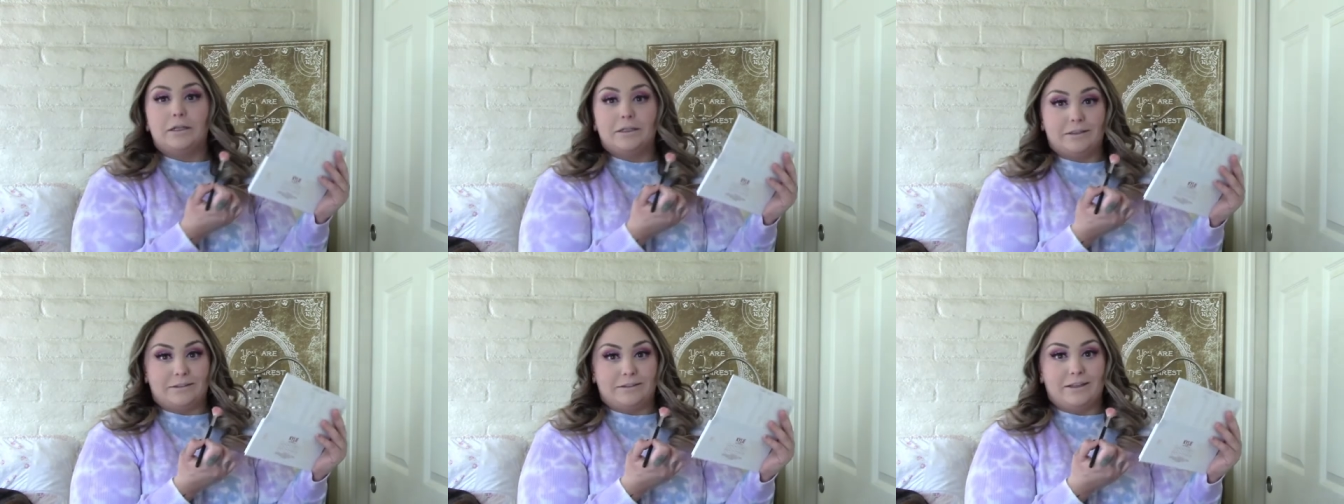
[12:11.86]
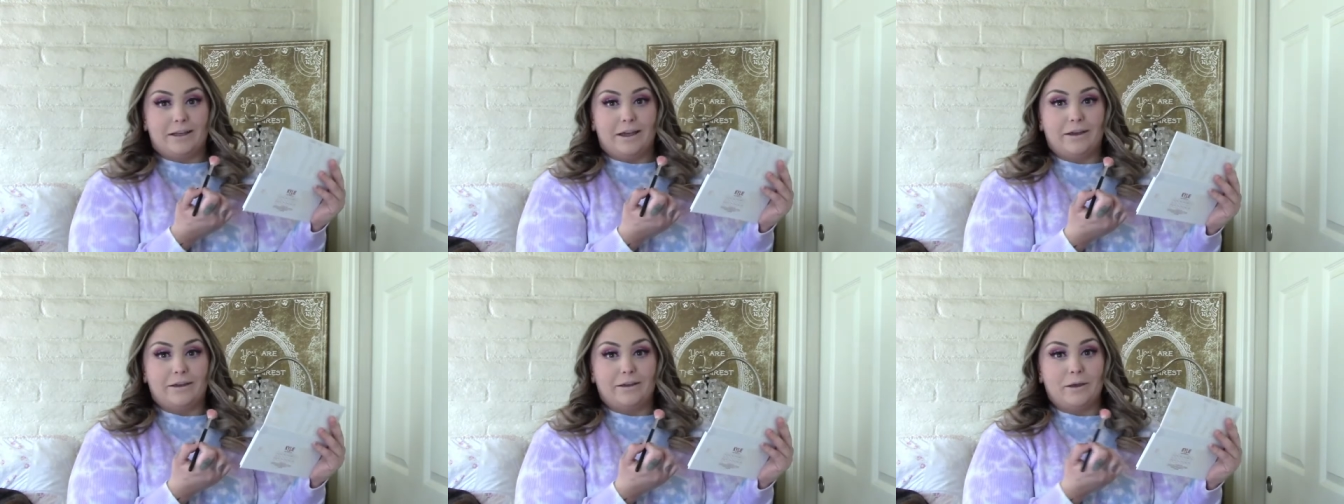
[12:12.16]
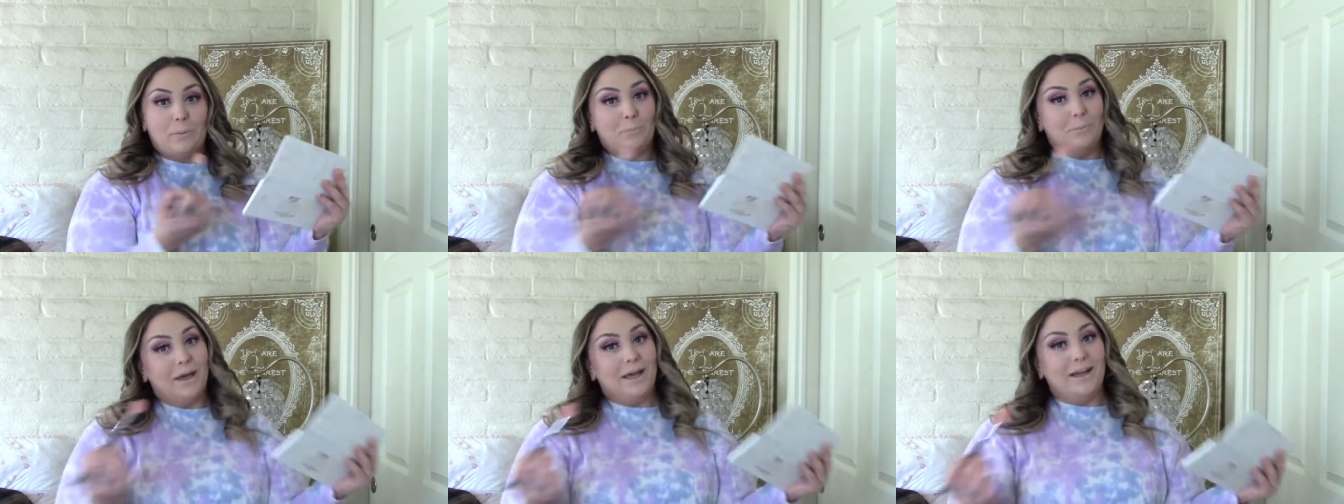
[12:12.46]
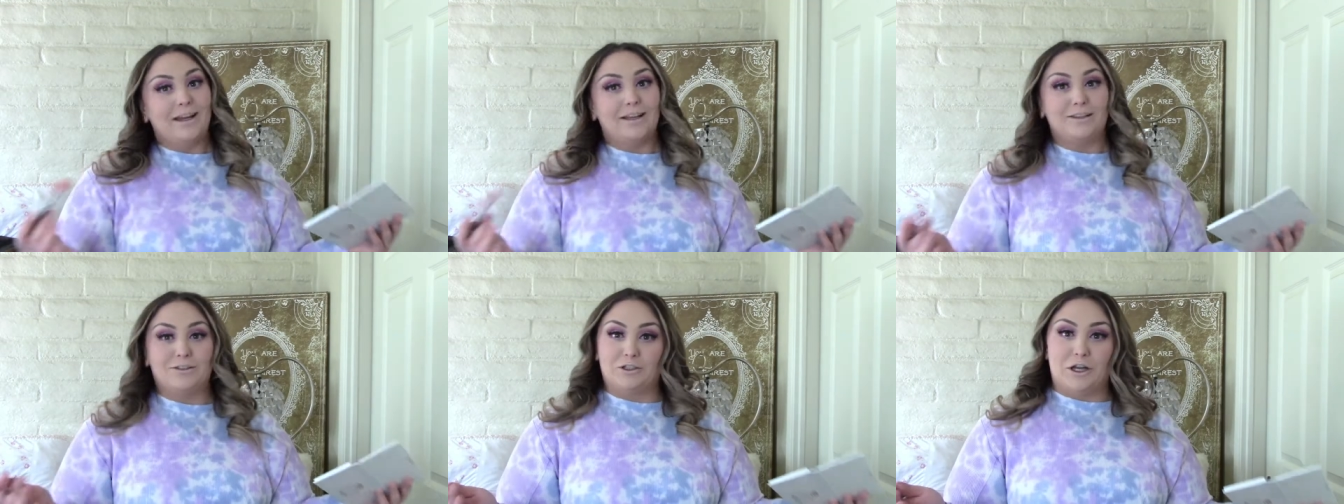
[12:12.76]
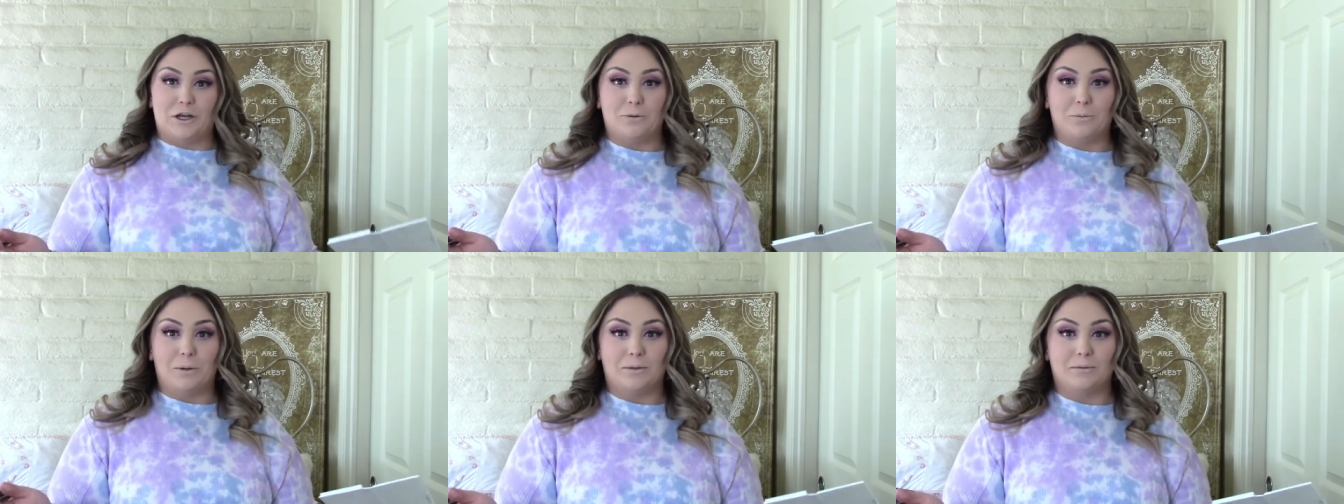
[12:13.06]
sick, but as
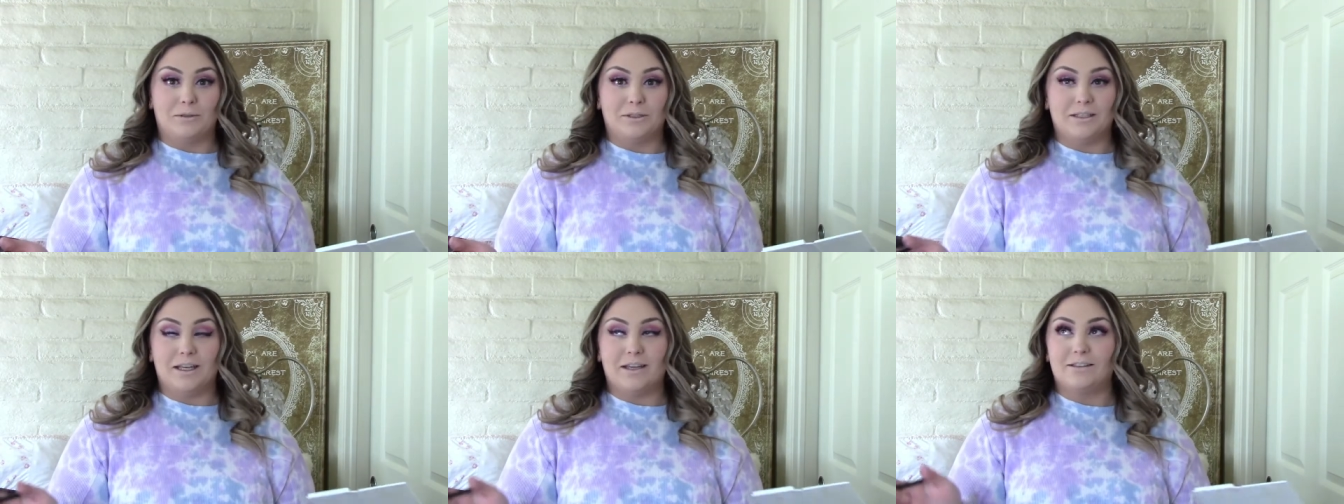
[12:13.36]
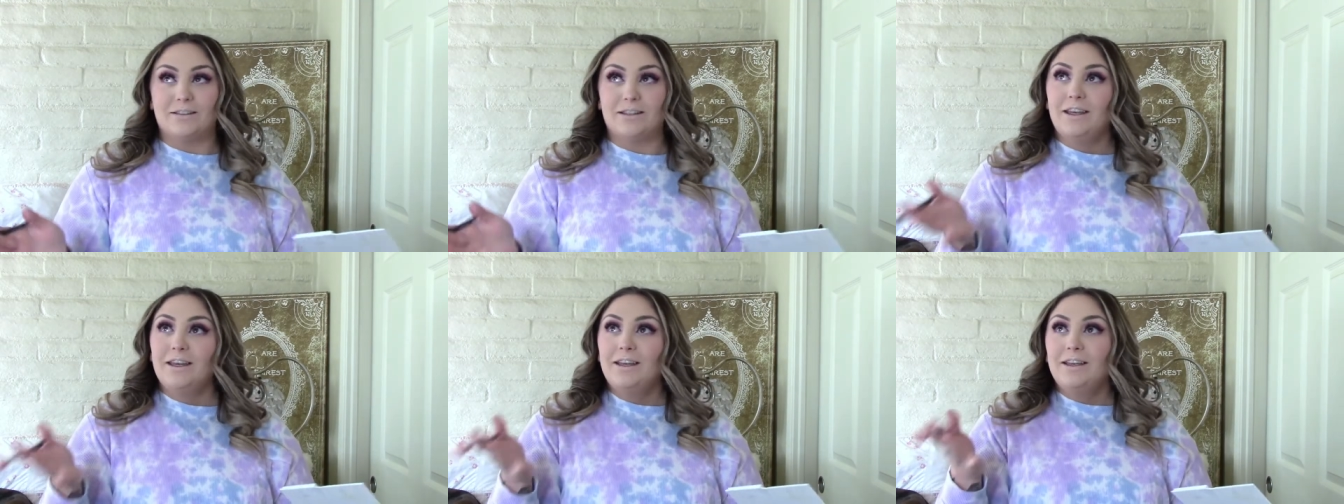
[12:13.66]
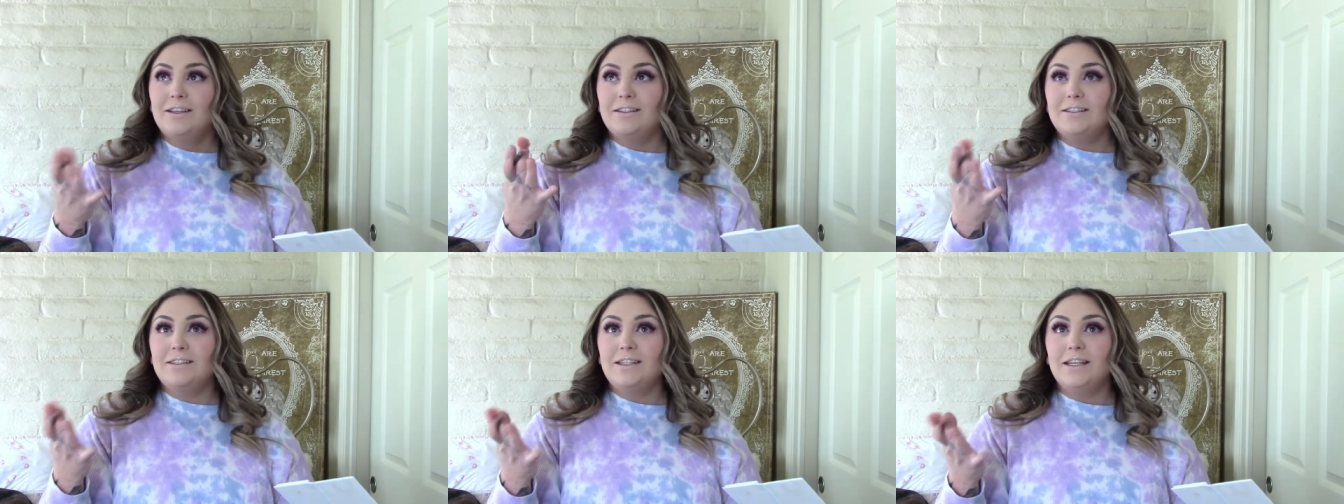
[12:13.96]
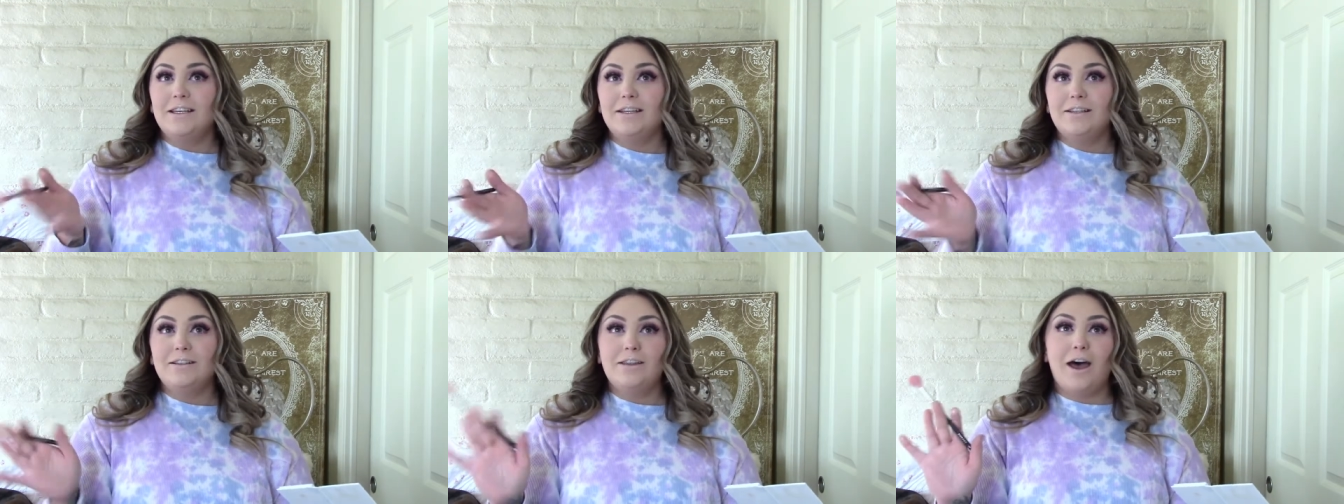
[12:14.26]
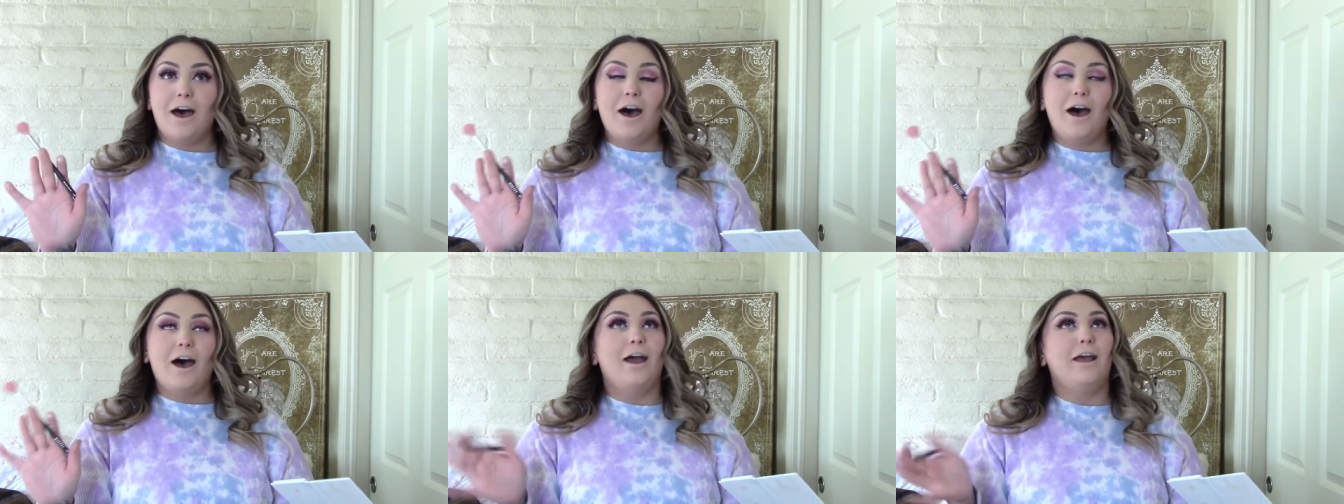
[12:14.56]
Jenna Marble says, sick is
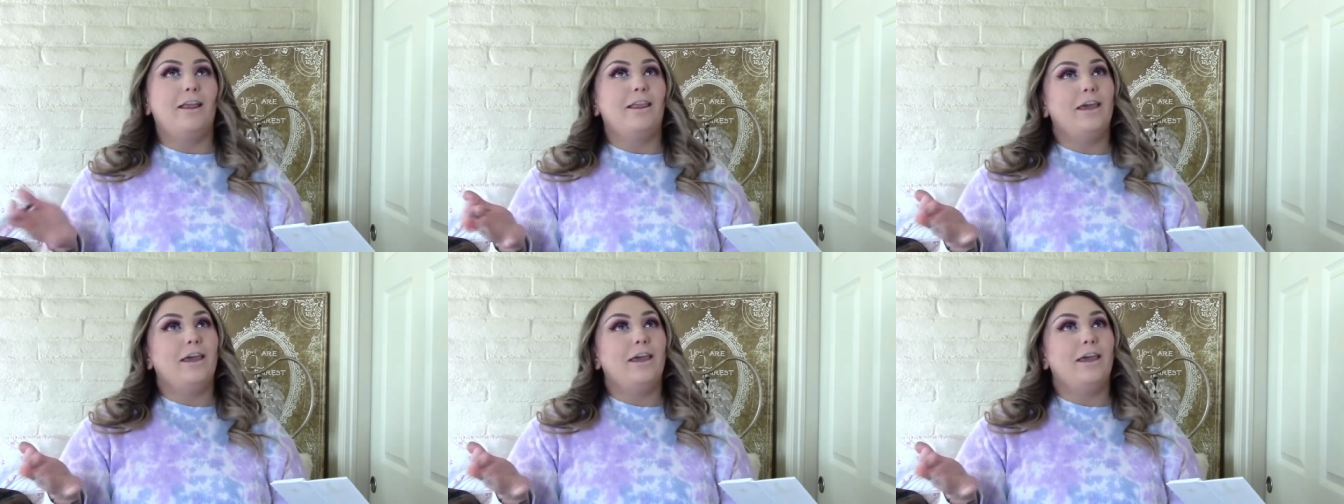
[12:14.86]
hot.